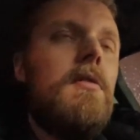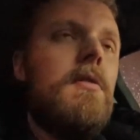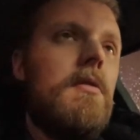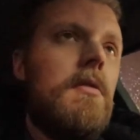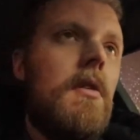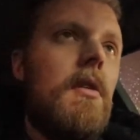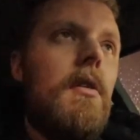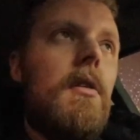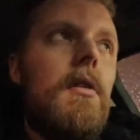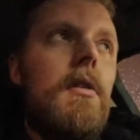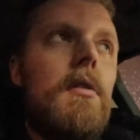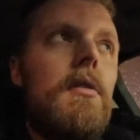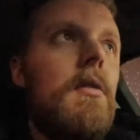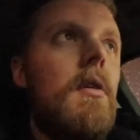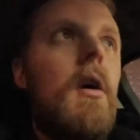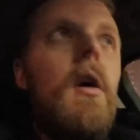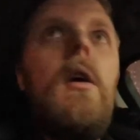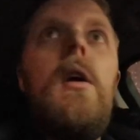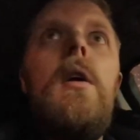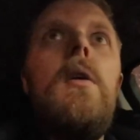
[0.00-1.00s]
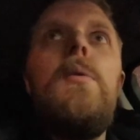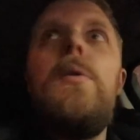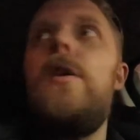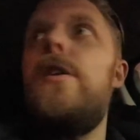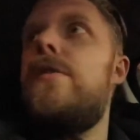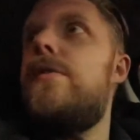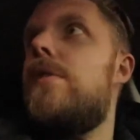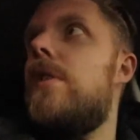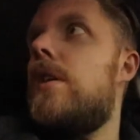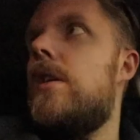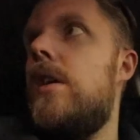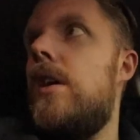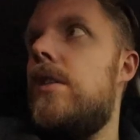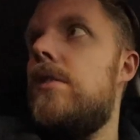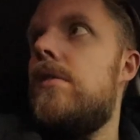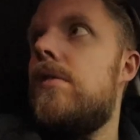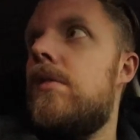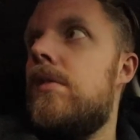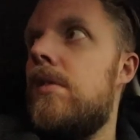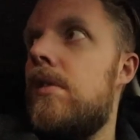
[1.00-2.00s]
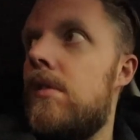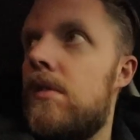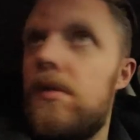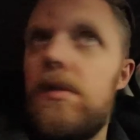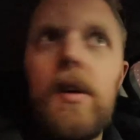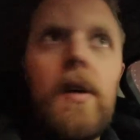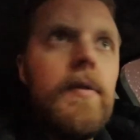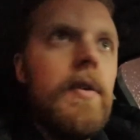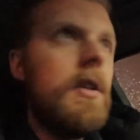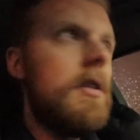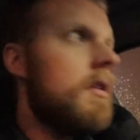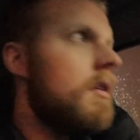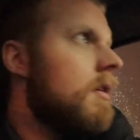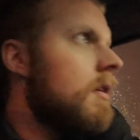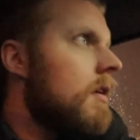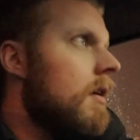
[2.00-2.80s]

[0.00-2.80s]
Where is the kids? 7.